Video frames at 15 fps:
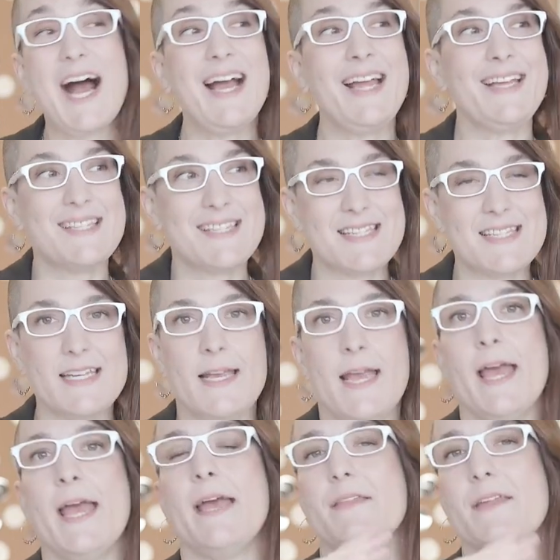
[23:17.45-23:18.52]
I can see,
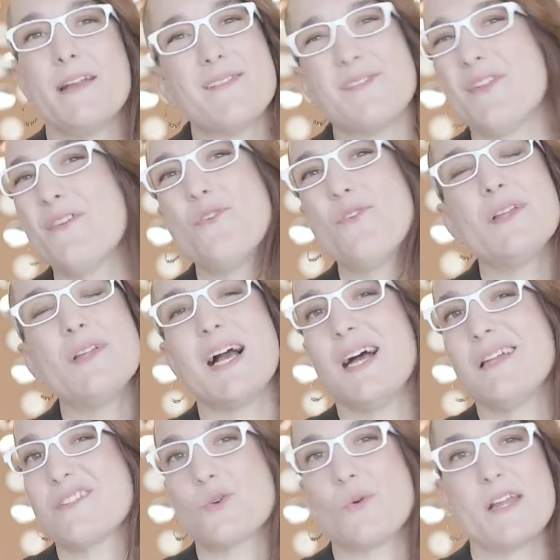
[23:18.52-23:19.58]
hey, they've only
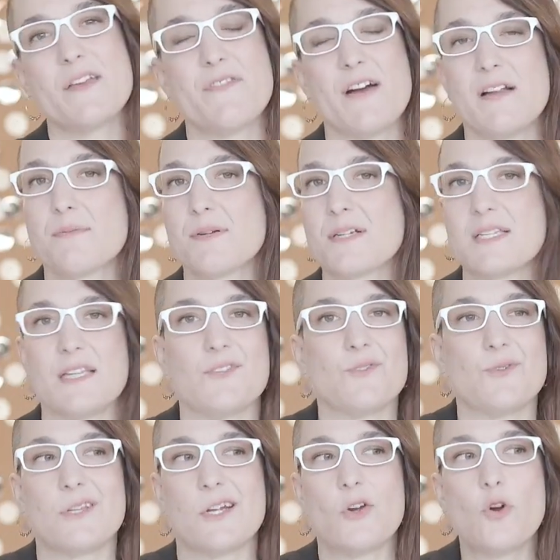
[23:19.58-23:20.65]
gotten 25%
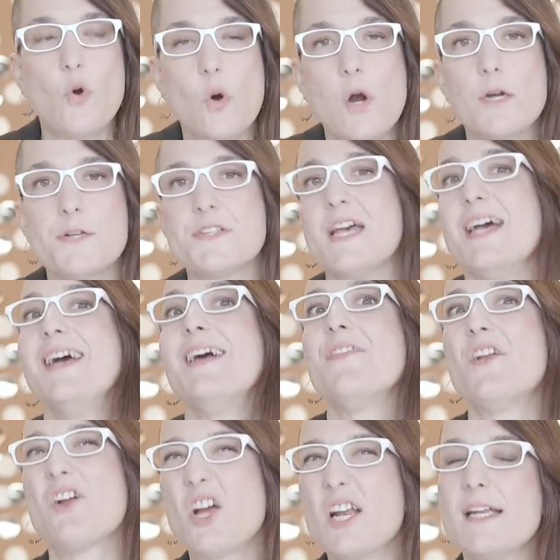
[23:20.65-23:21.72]
through their course.
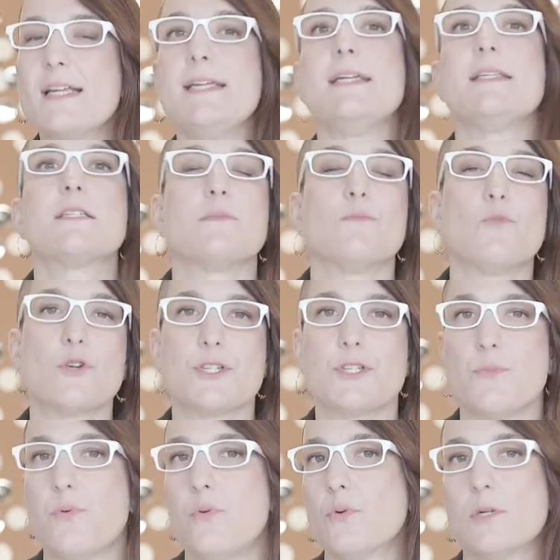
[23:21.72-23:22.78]
They're going to need some more
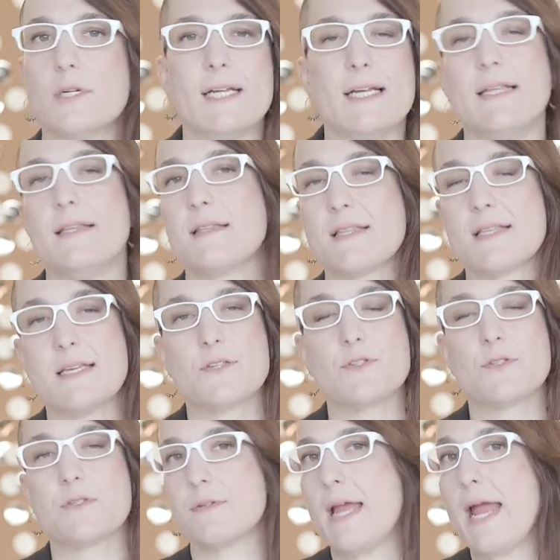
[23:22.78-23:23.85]
support in
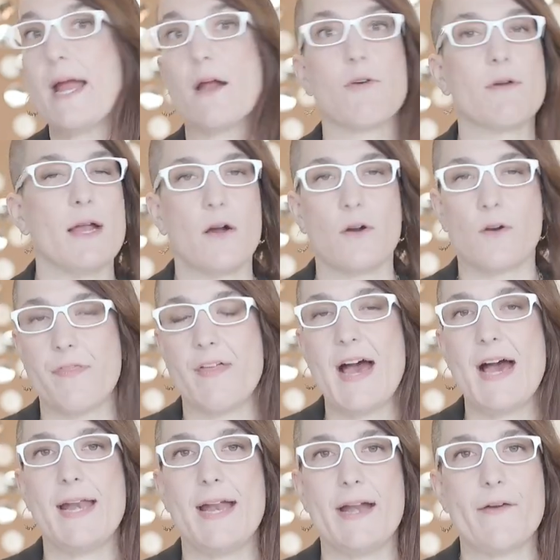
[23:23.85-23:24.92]
this area or
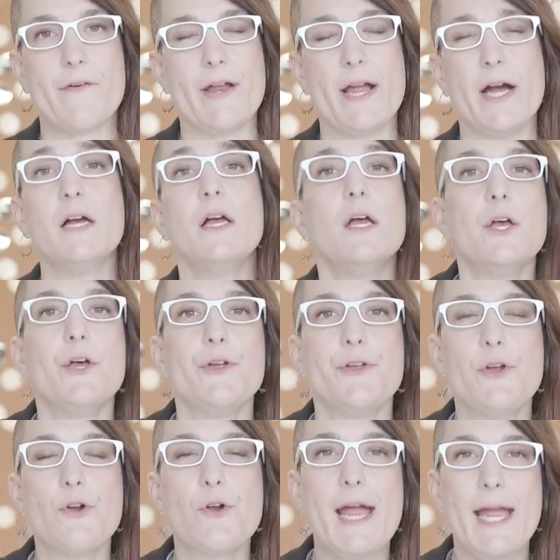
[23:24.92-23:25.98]
that area.
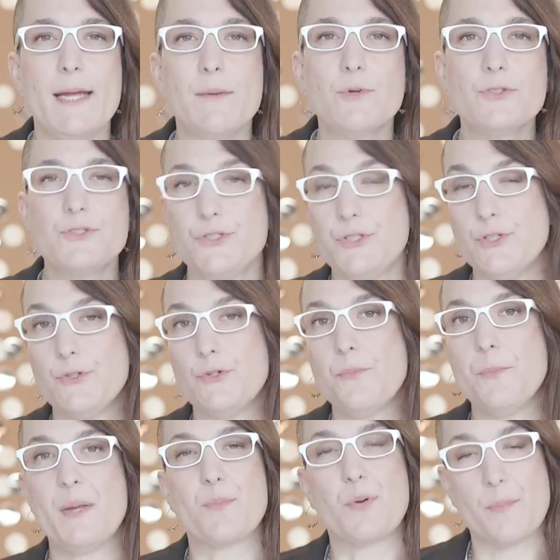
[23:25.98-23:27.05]
You're able to
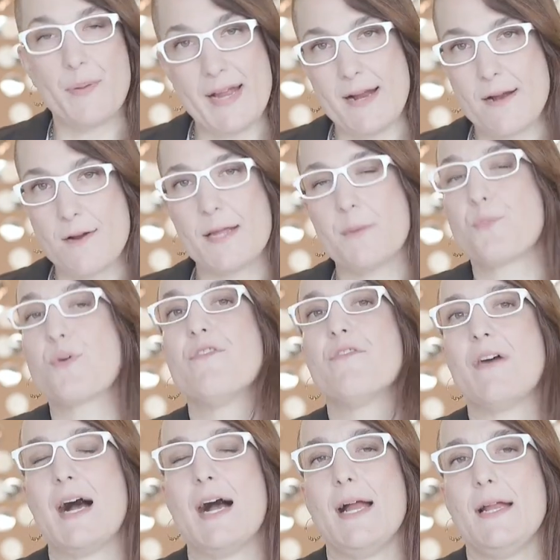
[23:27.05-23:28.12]
be prepared and
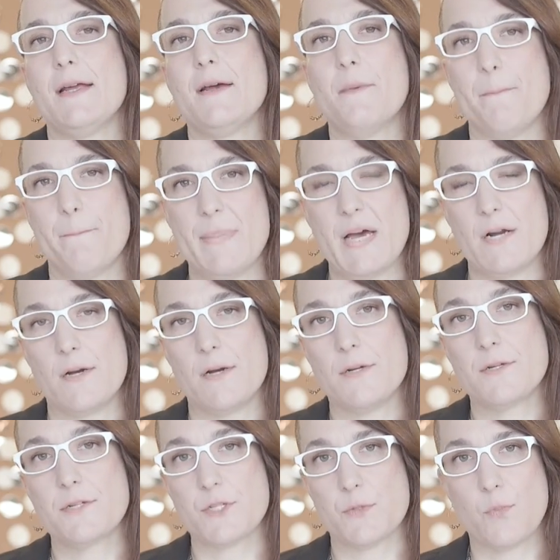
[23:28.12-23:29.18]
provide
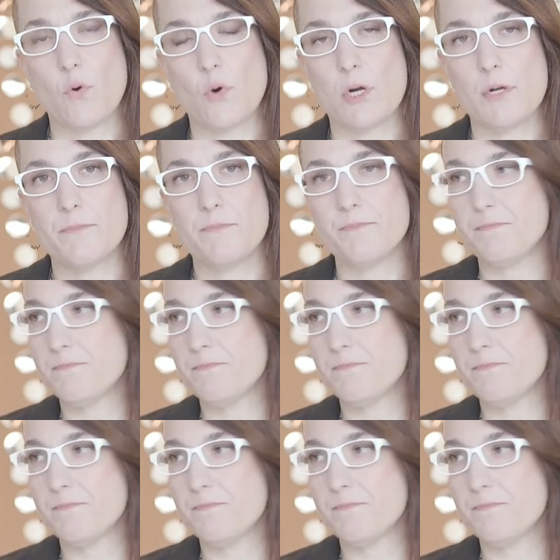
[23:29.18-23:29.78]
better support.